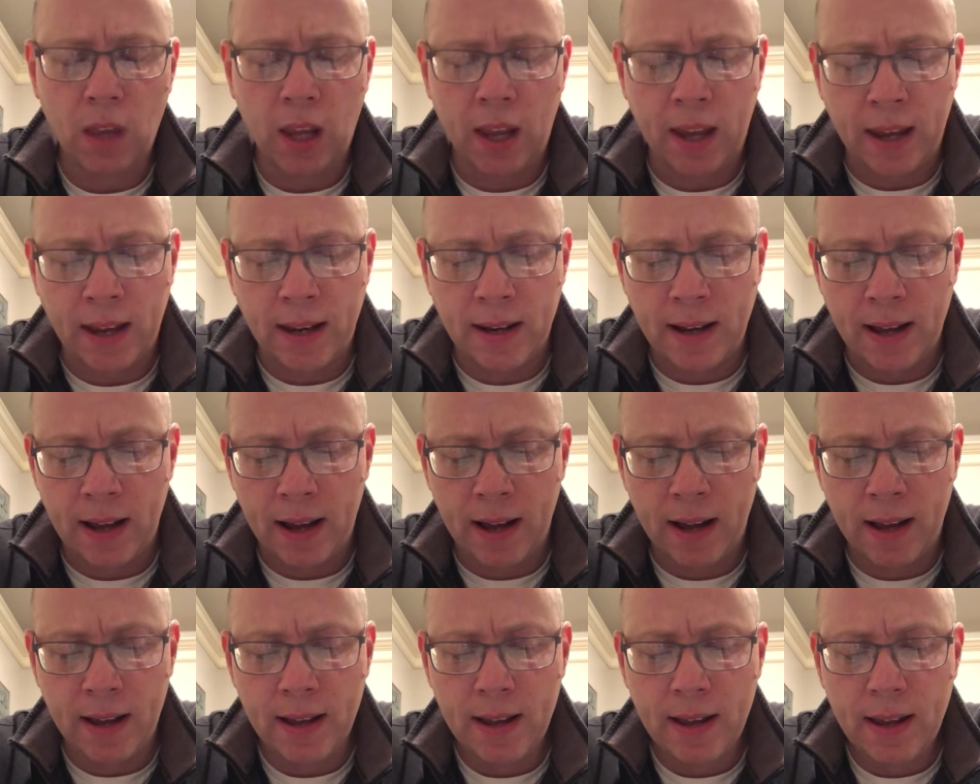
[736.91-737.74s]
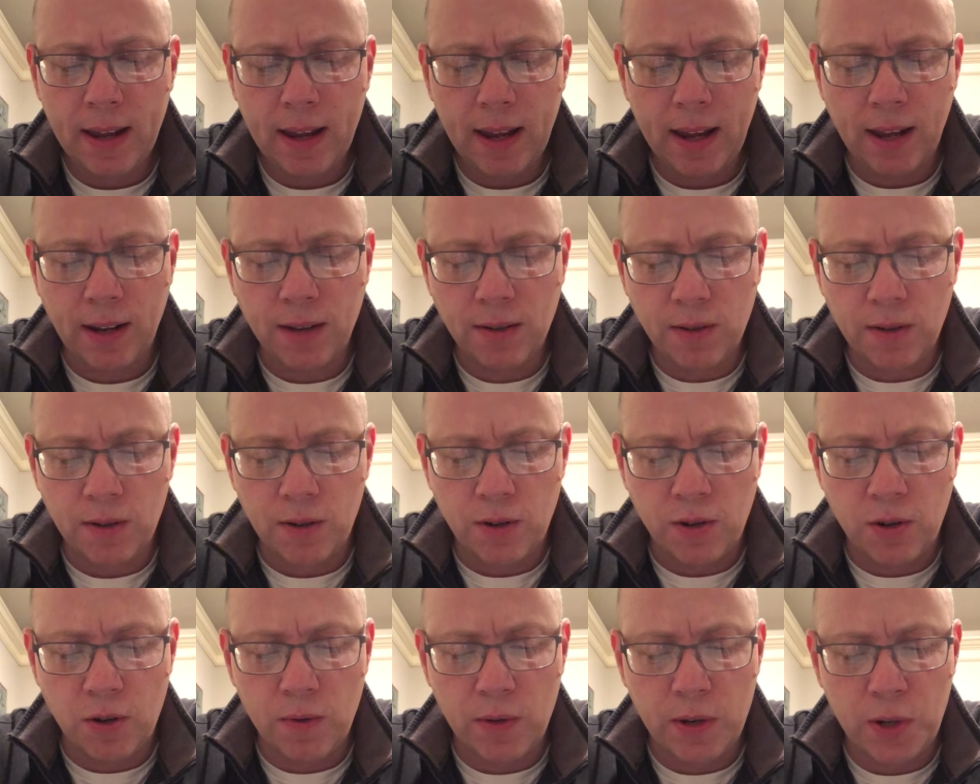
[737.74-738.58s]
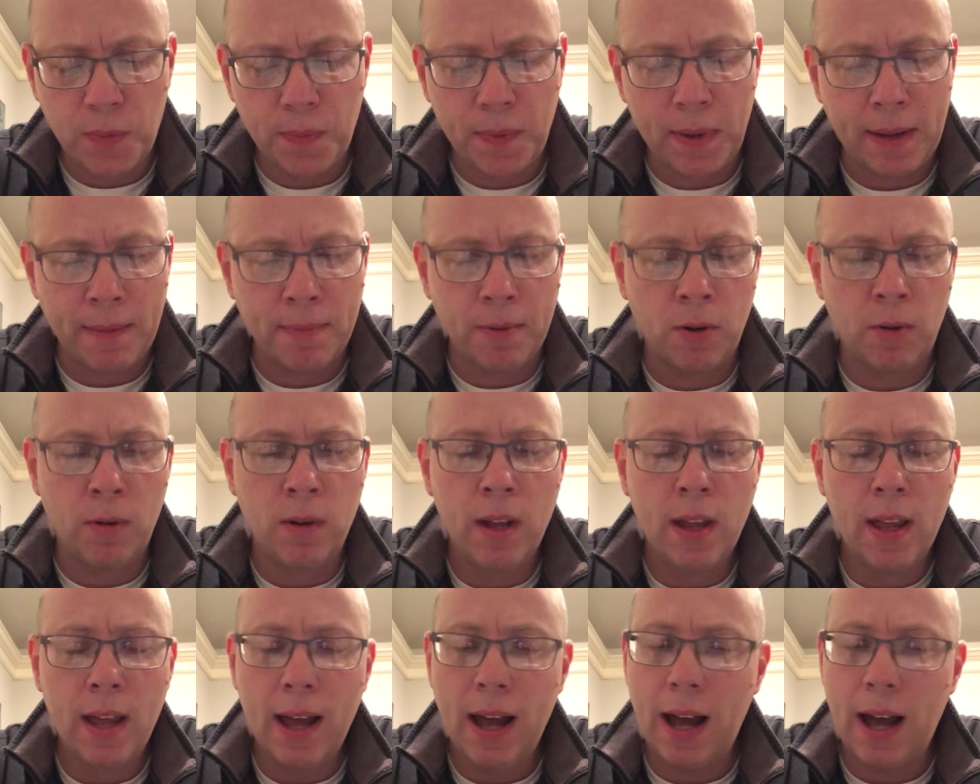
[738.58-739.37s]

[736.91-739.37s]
and uh, and to the Jewish people.